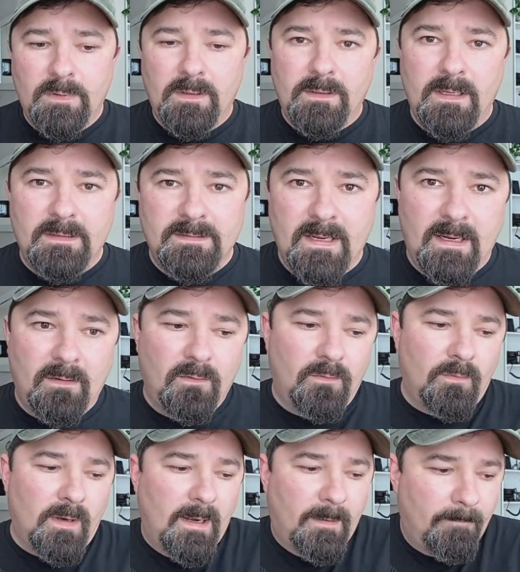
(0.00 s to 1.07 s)

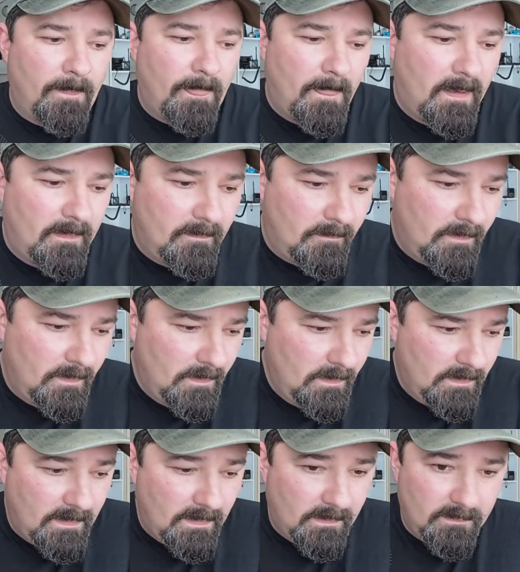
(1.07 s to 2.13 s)
entangled right and
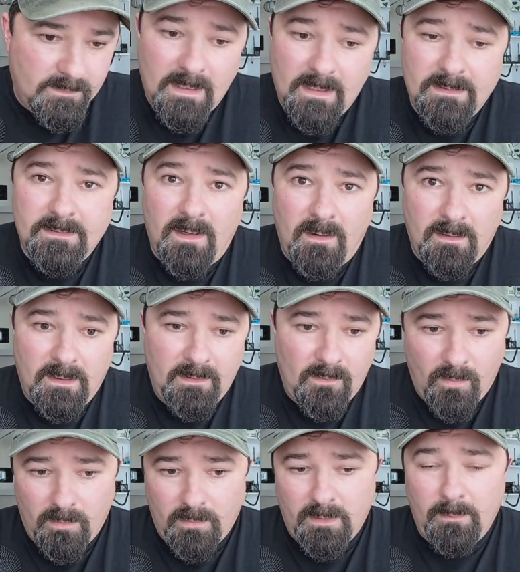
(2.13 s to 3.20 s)
can and talking
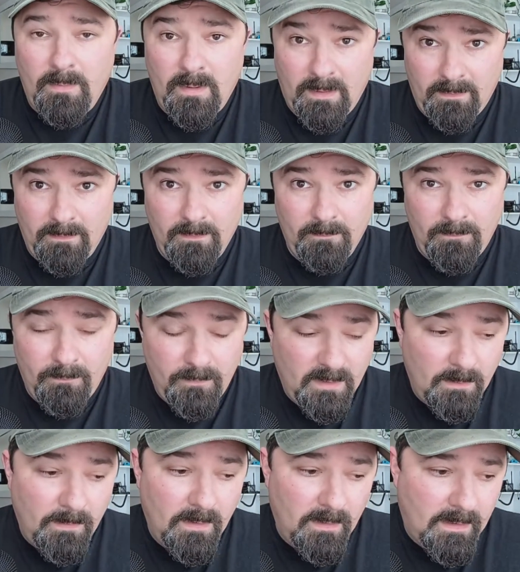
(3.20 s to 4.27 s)
or communi-
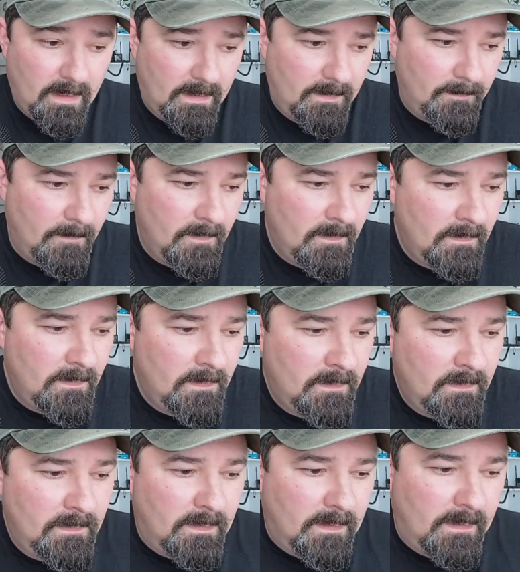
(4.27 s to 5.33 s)
communicating
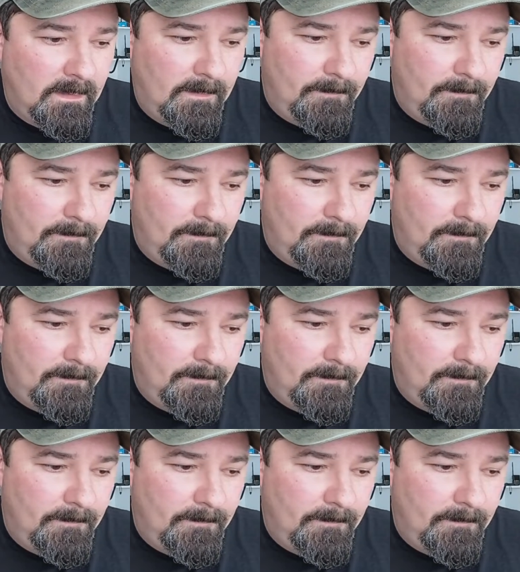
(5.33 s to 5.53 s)
um,